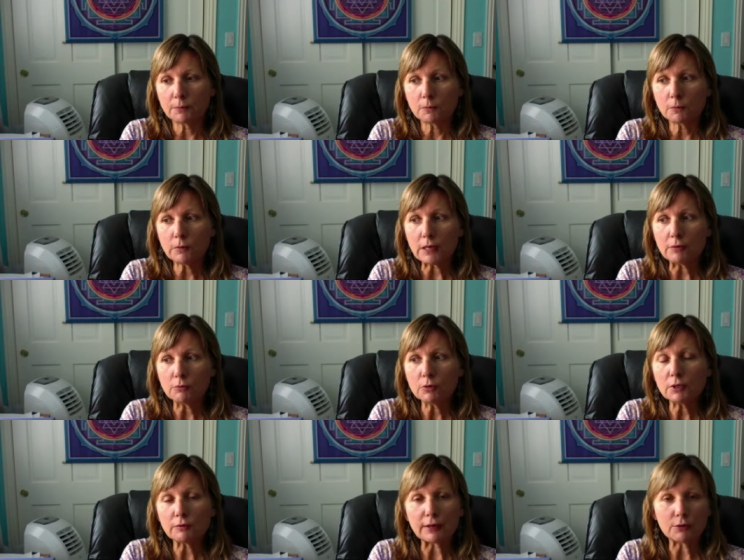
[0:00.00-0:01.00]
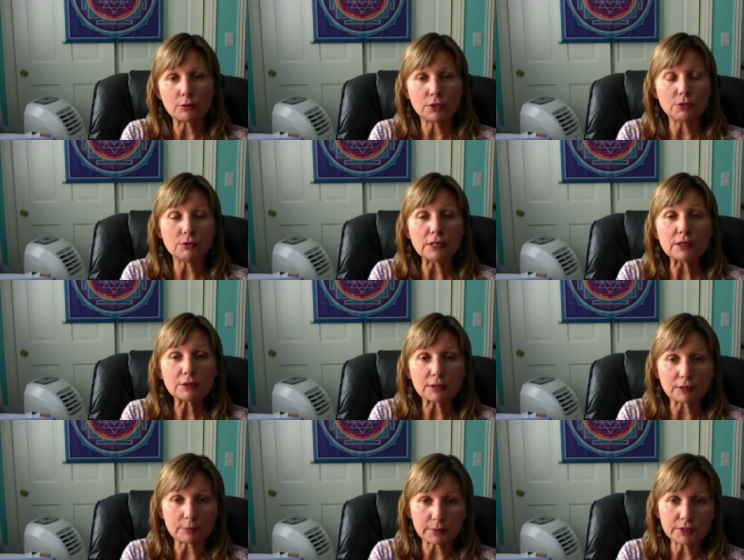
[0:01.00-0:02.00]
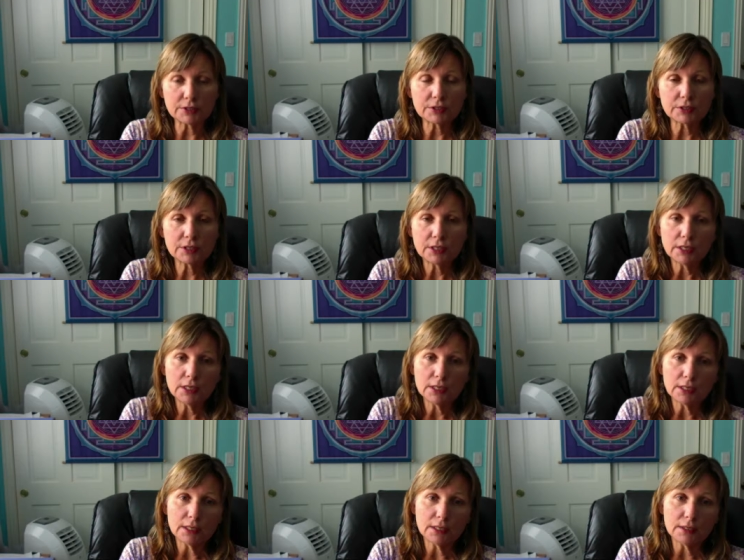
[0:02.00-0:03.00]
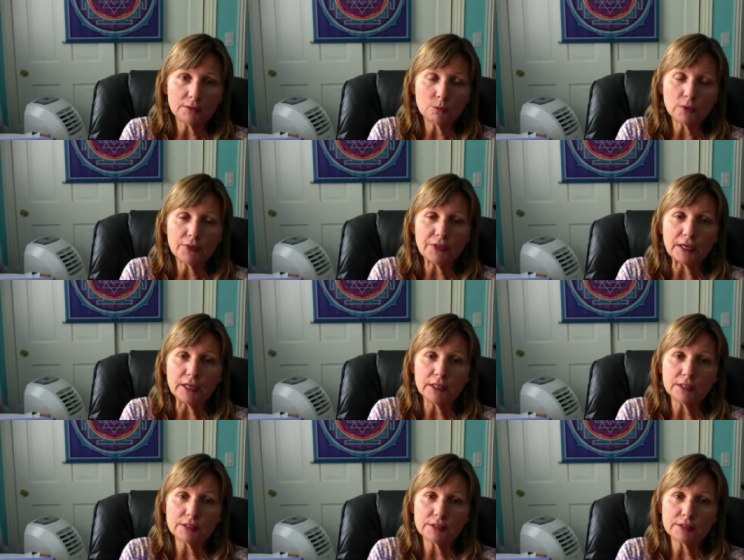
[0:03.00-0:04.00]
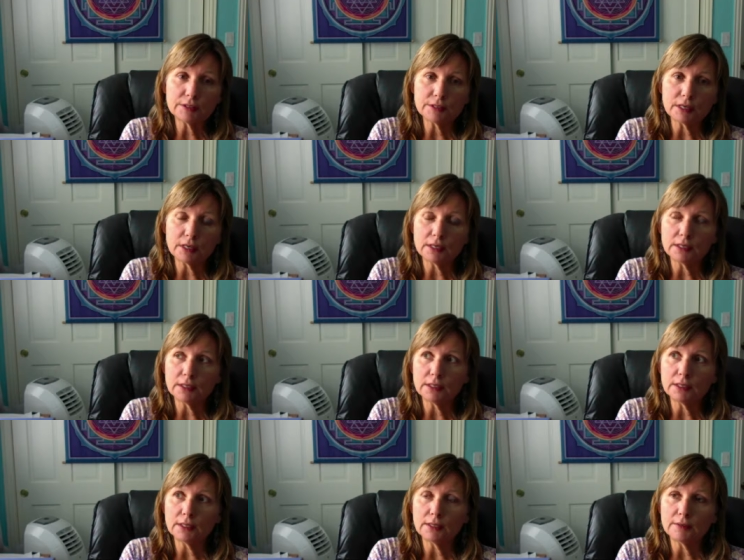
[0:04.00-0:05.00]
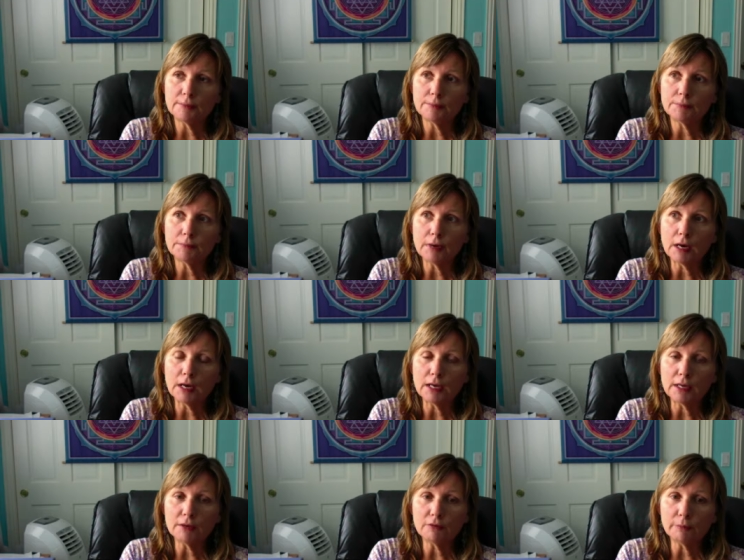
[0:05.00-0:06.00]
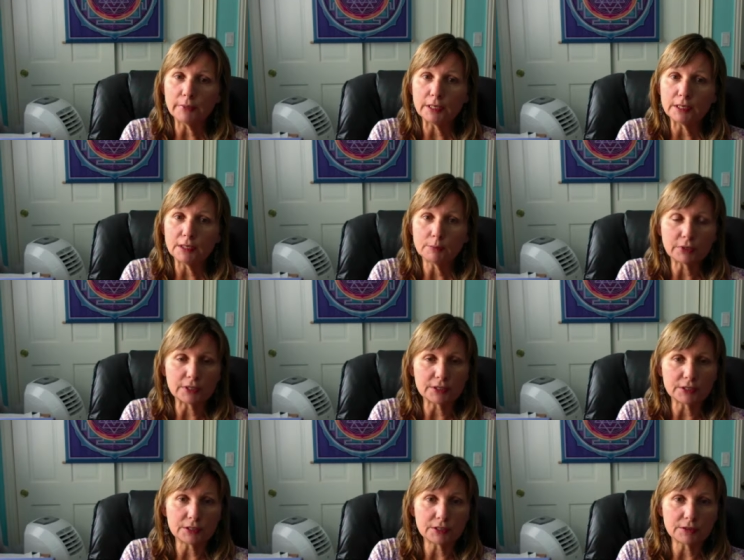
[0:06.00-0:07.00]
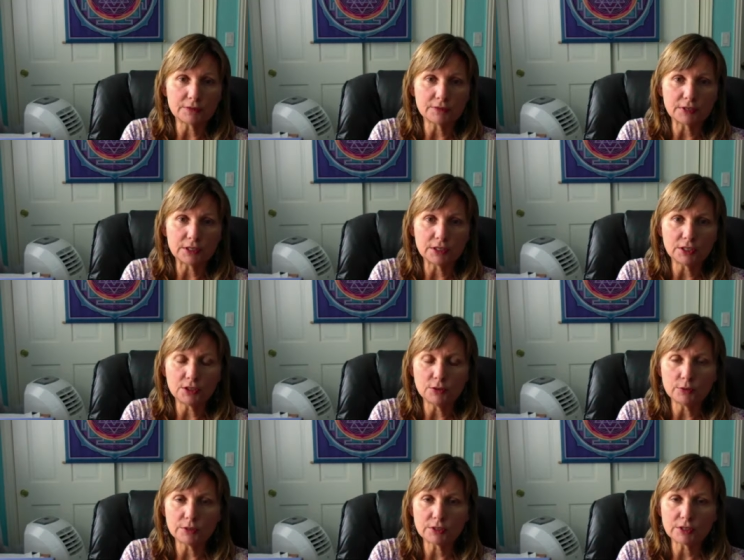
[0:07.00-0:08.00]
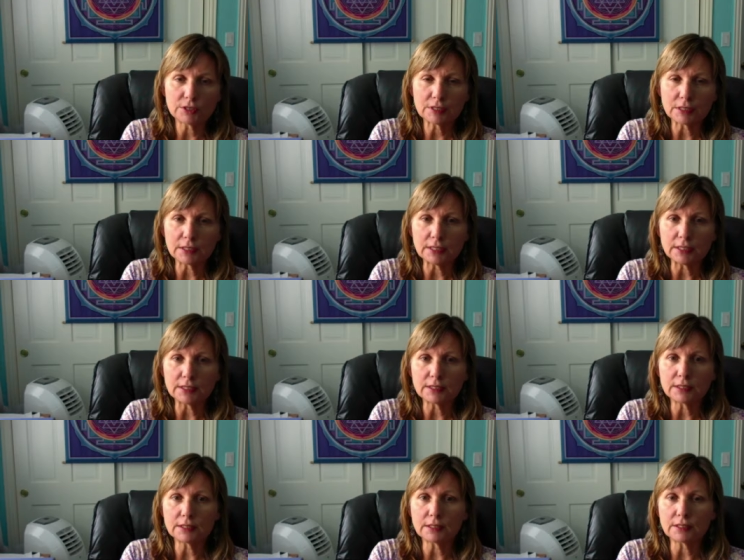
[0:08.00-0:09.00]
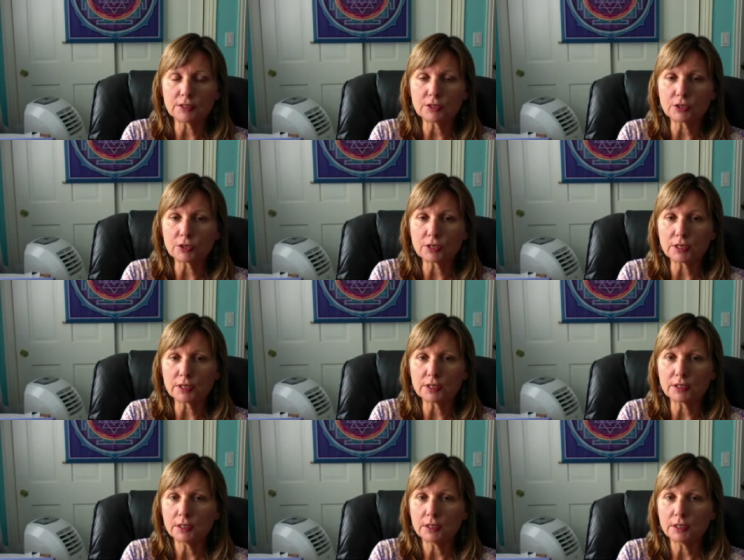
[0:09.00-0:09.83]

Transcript: really rather a unique therapist. And what that is that I have been in a process of continuous study since I started.